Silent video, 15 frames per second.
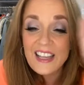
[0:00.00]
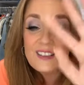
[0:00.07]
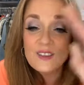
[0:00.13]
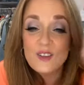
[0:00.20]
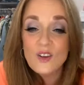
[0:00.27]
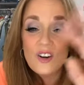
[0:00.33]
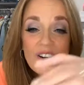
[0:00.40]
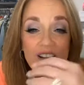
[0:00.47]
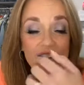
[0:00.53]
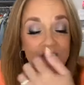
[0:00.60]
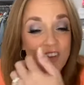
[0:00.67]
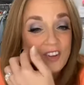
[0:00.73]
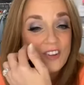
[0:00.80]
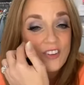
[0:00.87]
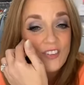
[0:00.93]
Laura. It's
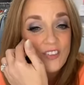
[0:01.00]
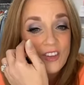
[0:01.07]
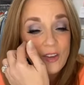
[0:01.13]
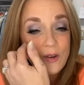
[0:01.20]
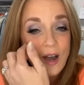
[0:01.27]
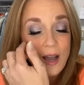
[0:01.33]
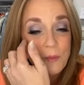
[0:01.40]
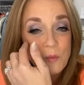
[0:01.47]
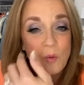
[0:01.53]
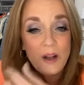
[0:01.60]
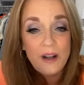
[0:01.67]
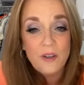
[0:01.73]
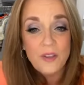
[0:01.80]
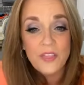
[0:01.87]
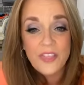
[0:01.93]
good to see you. I'm
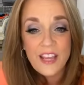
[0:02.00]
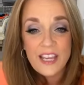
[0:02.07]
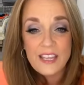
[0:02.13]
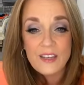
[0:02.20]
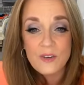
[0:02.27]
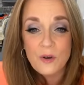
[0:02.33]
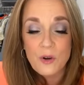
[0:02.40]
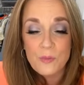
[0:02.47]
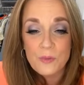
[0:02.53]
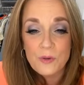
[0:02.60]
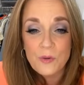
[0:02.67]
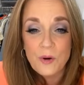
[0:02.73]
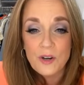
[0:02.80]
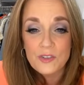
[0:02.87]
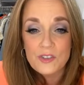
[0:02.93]
well. Thank you. Hope
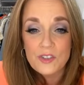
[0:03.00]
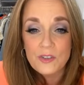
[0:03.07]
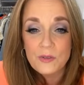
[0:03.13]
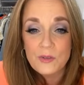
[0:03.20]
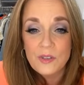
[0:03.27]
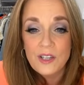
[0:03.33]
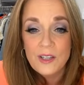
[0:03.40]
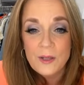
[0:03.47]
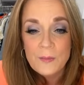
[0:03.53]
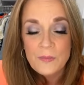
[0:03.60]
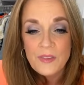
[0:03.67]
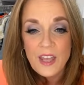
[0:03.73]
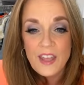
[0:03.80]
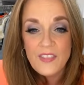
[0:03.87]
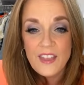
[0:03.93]
you are too.
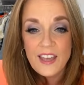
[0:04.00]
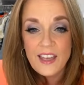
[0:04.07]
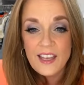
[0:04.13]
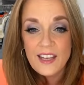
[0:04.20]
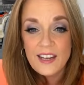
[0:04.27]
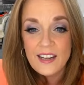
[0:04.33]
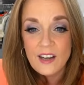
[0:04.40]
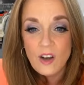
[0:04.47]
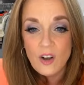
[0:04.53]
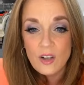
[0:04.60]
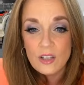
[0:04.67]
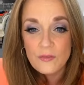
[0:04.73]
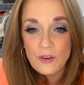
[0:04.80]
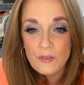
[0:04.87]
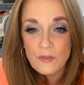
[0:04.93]
And then
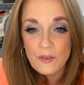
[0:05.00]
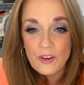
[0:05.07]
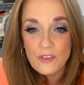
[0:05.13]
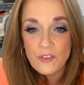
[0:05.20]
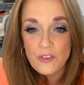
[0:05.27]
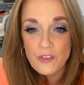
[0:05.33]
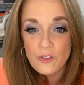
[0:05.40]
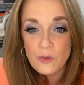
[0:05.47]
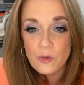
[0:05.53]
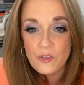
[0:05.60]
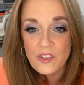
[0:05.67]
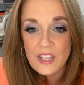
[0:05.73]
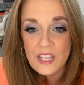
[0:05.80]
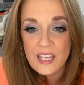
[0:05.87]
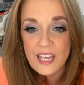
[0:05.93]
all of our friends,
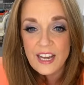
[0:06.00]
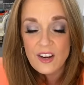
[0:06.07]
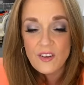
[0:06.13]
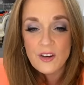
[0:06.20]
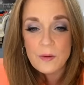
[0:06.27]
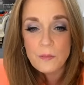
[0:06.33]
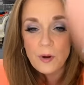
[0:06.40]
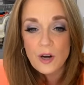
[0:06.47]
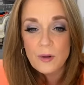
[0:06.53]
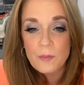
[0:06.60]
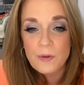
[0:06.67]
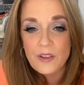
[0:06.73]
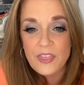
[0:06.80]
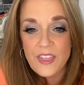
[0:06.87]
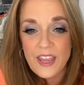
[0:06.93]
Susie, Karen,
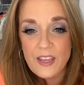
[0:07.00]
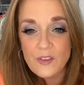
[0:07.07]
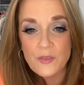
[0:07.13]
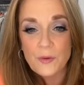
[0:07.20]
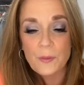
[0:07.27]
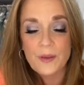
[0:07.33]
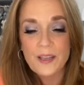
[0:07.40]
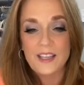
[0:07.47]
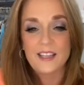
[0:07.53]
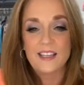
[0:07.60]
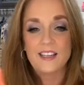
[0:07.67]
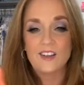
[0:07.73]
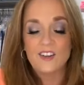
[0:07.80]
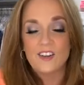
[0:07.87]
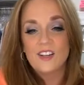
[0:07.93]
Barbara, thanks for being
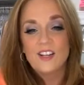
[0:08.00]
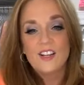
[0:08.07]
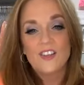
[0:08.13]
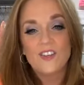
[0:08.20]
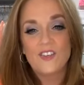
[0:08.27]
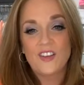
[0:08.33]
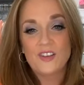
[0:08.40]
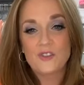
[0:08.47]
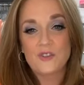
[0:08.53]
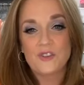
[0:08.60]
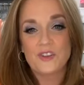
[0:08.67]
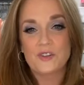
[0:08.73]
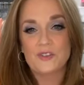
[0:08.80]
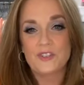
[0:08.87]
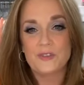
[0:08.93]
here. Sandra's
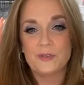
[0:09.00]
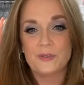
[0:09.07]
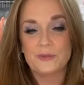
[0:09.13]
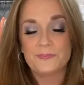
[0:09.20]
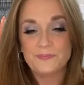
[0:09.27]
here too.